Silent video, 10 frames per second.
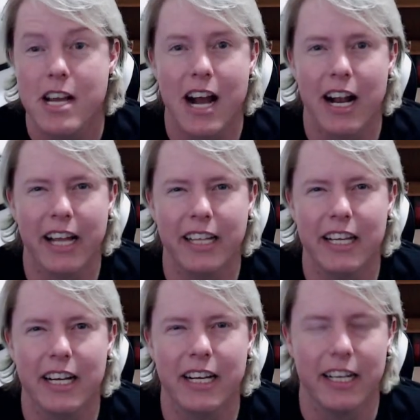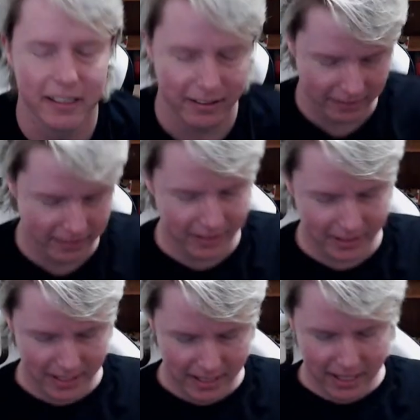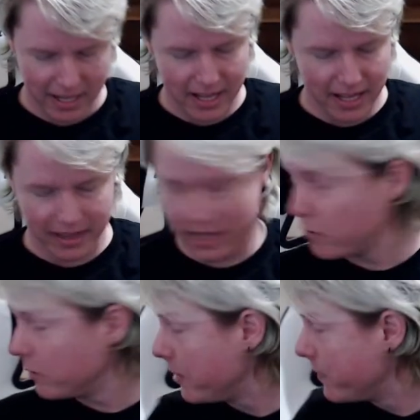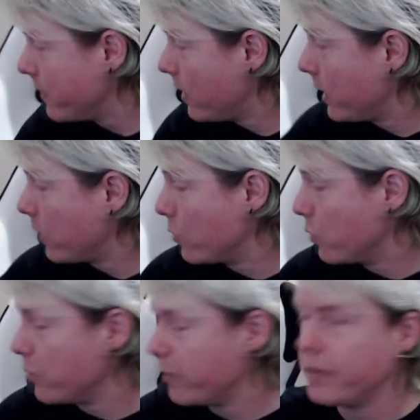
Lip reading: I like that idea. That would be very cool.